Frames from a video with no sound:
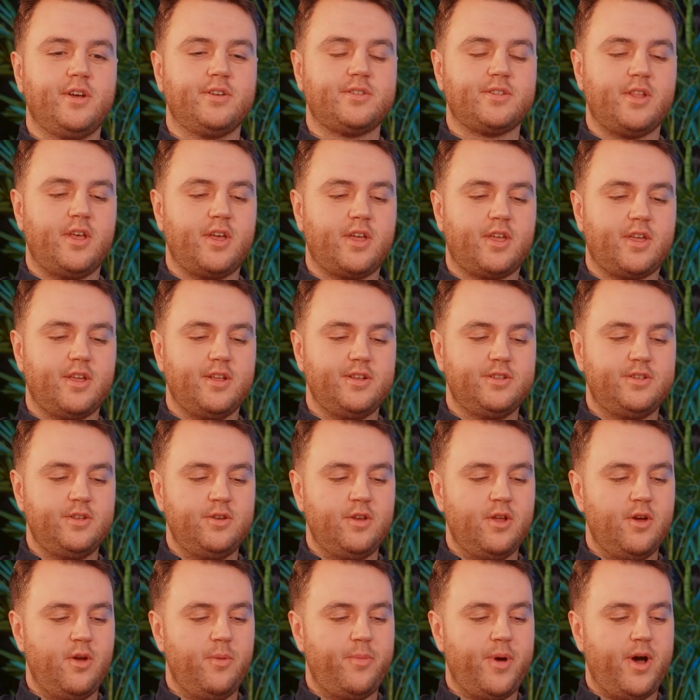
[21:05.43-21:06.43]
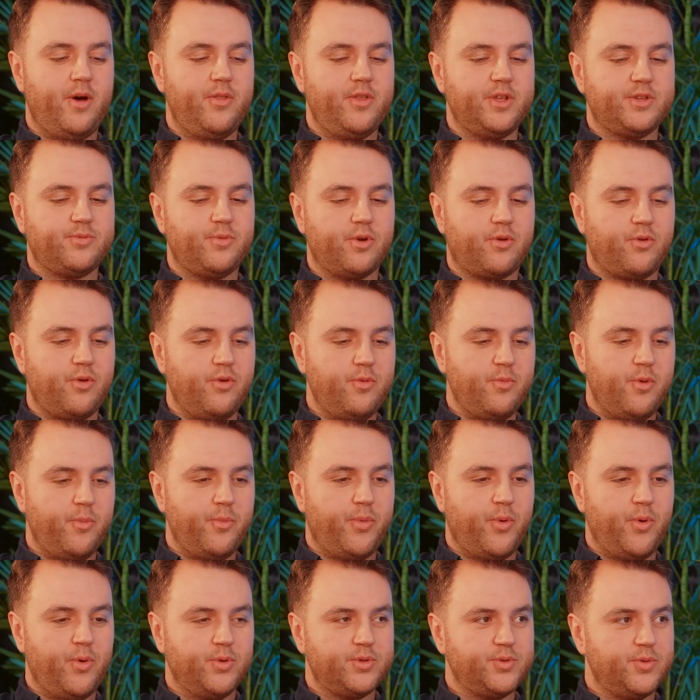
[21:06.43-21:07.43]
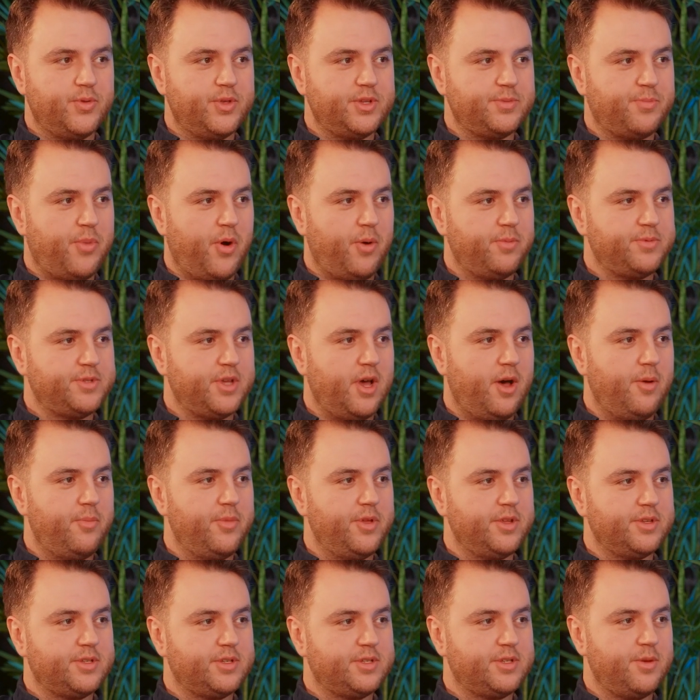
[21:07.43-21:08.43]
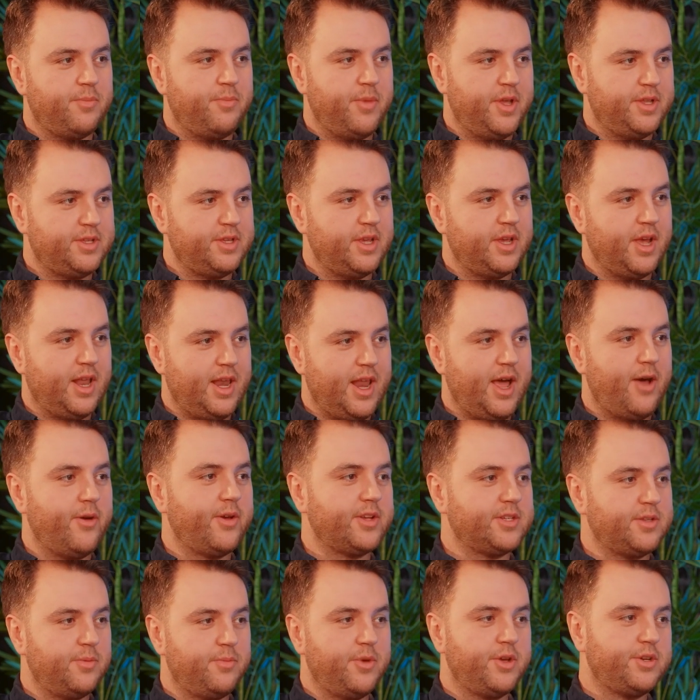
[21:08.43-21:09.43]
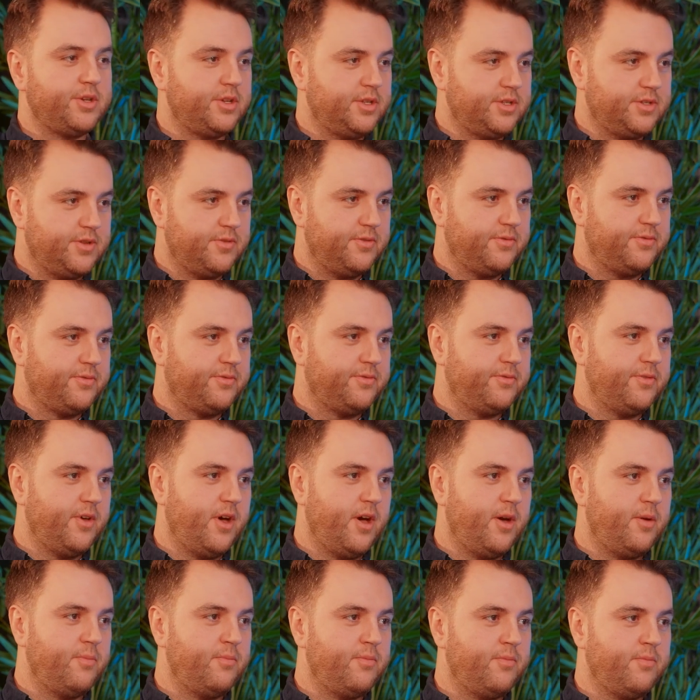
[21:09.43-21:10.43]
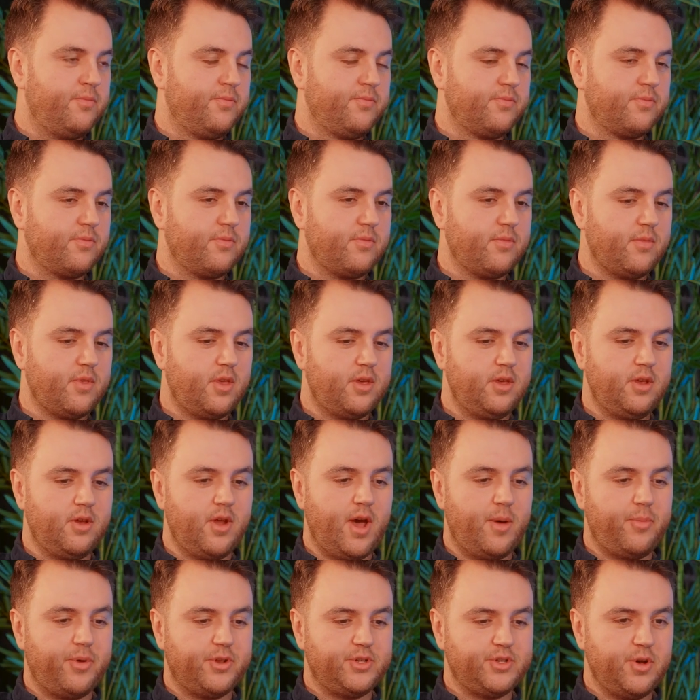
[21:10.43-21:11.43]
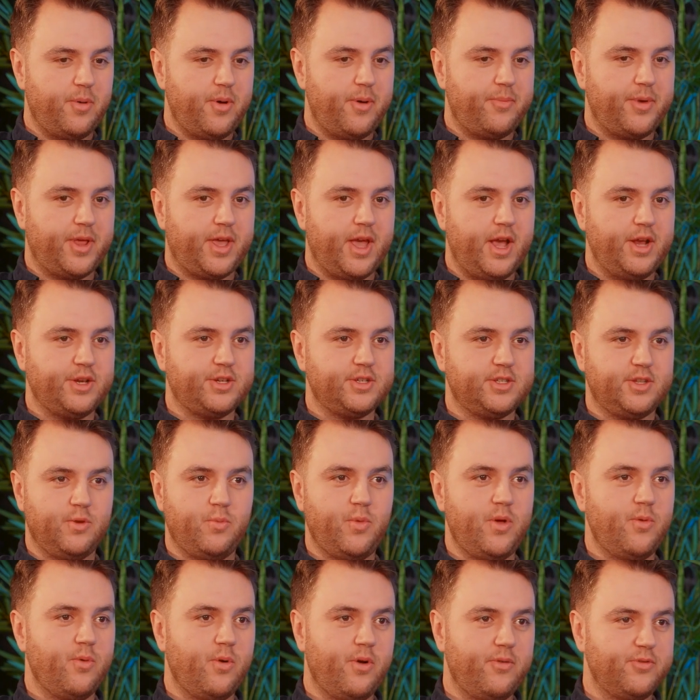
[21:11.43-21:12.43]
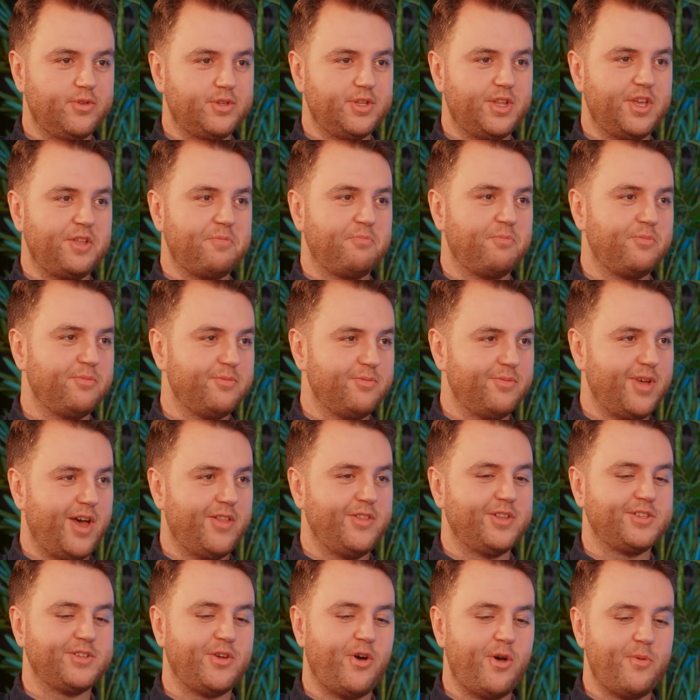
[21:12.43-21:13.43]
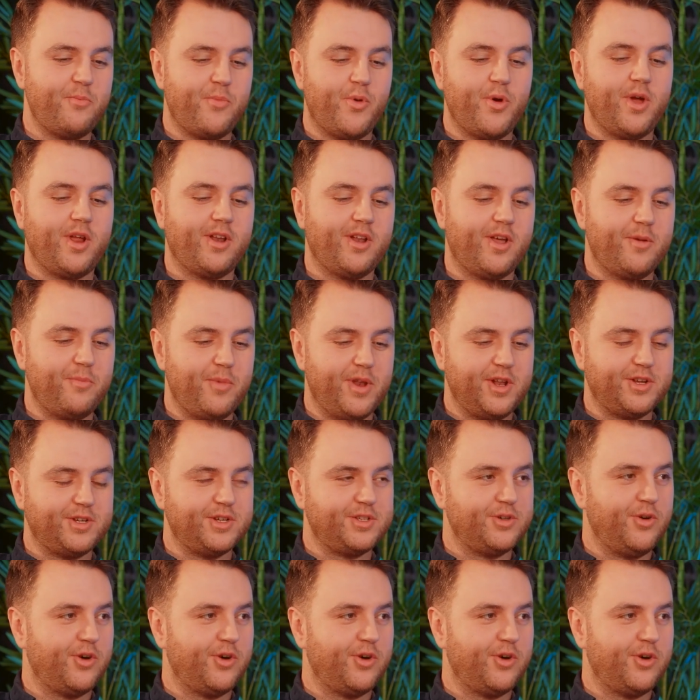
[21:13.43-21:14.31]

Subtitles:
I was like, do you know about this recruitment portal that's popped up that's allowing submissions of job applications that we were obviously at the time putting like malicious